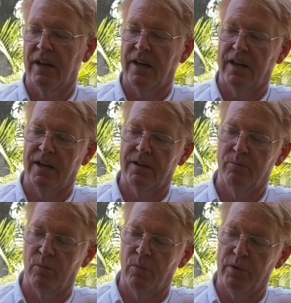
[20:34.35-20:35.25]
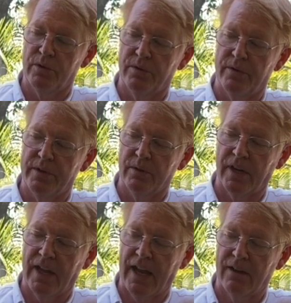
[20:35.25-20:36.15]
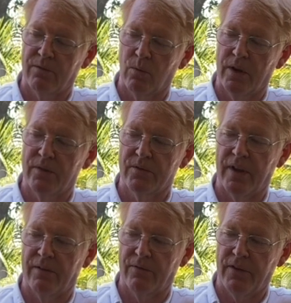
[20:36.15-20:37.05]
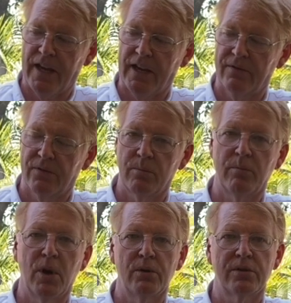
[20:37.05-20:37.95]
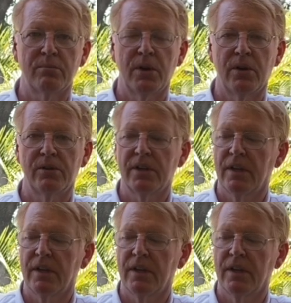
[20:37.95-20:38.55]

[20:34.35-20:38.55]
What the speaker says: You can have ones that fade from mode to mode.